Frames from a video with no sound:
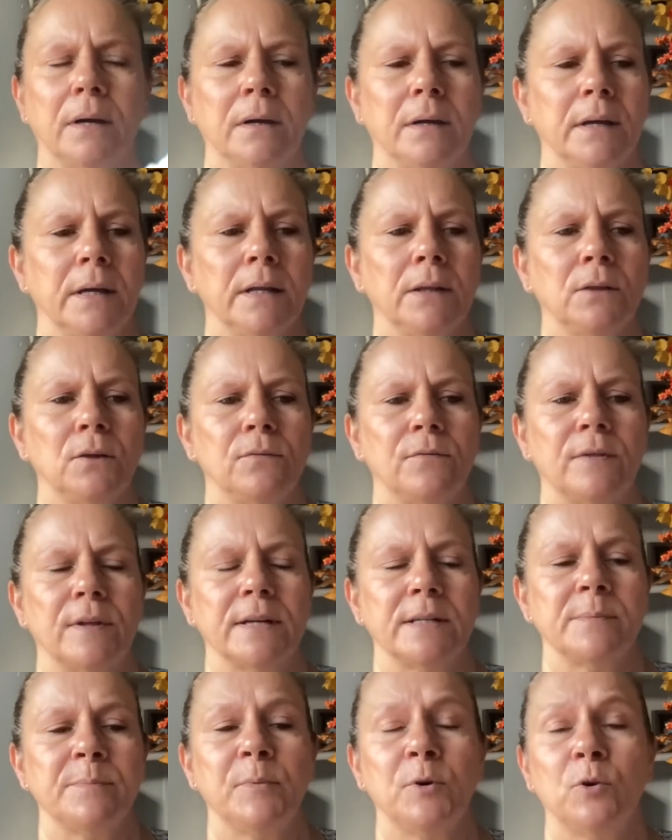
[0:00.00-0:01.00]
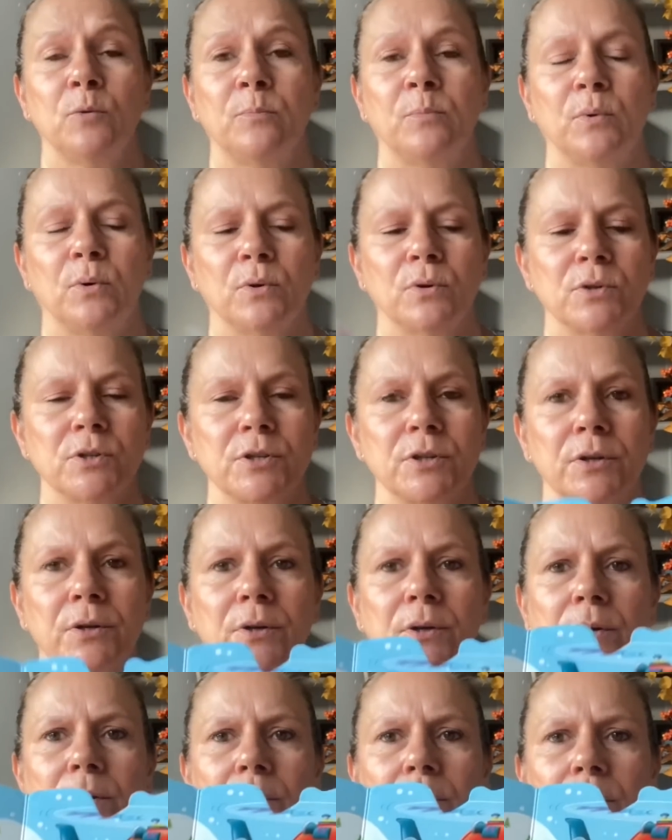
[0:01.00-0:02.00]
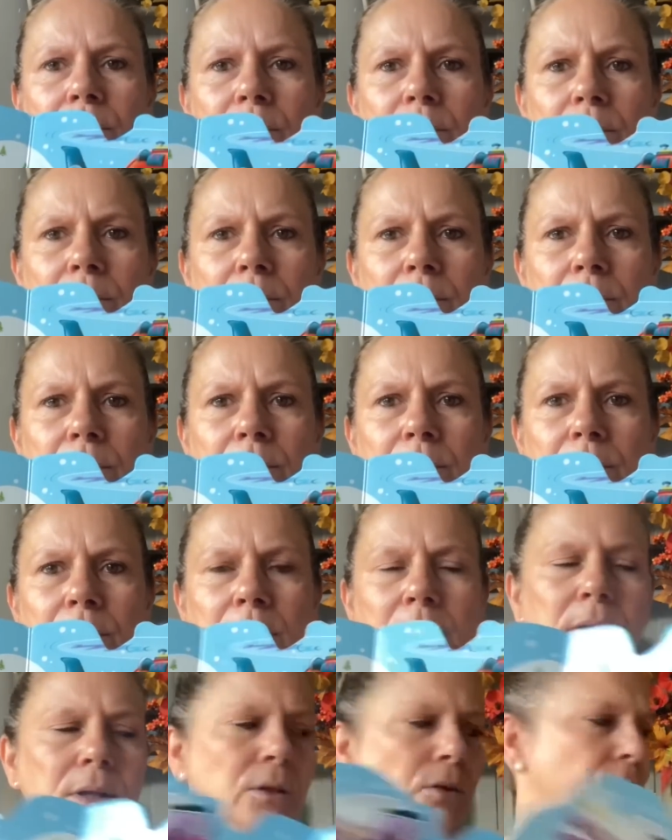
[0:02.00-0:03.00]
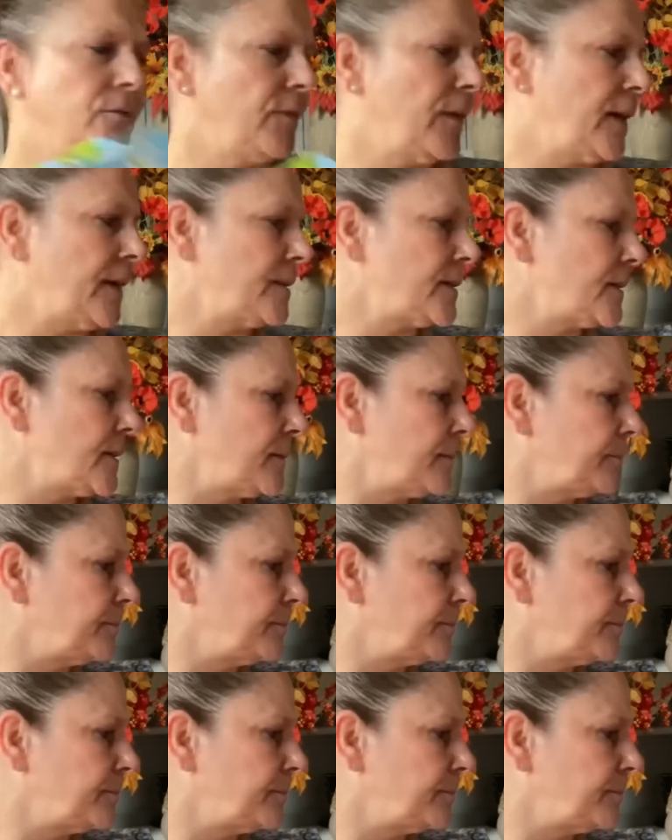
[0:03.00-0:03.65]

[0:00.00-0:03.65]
He'll love this. Board books. He'll love this.